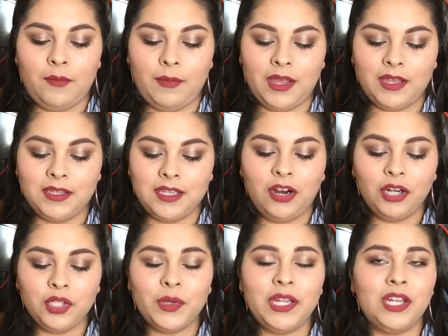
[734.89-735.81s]
Because they are
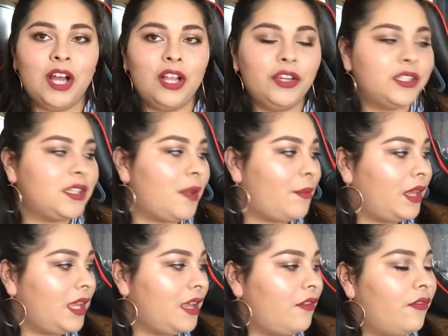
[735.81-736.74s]
$20, I
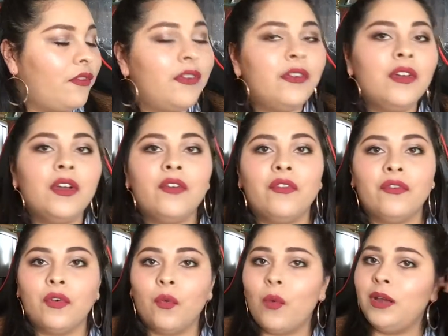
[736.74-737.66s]
believe,
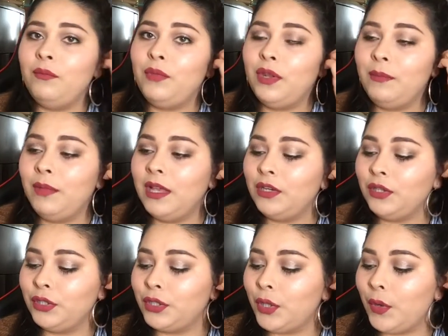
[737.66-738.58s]
for one beauty
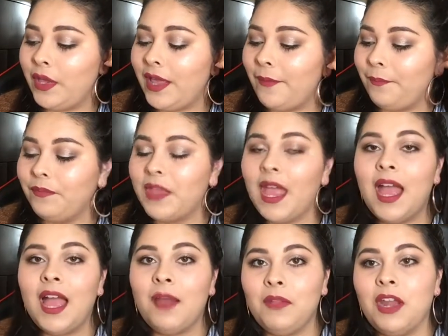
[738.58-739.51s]
blender. So yeah,
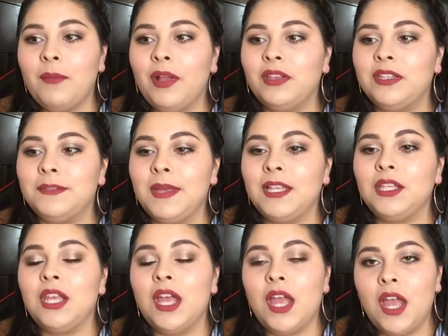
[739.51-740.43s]
I'm not about to
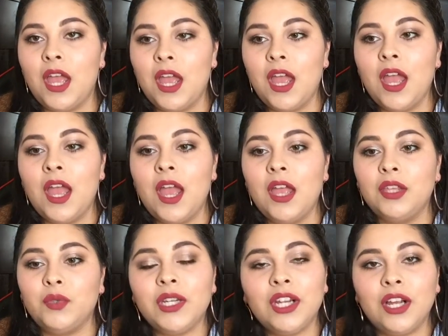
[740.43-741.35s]
spend
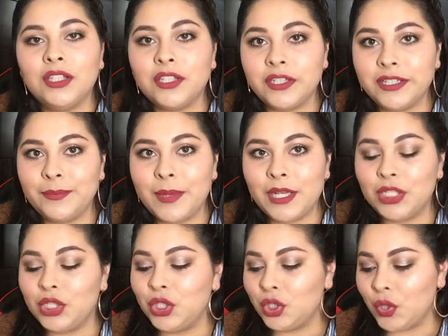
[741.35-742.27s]
$20 on a
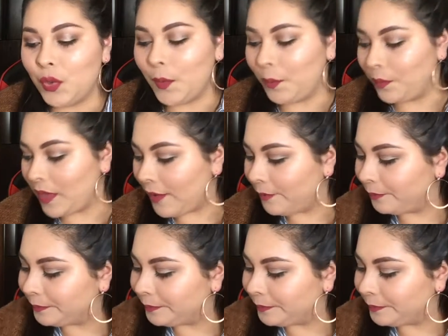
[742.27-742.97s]
sponge. So yeah.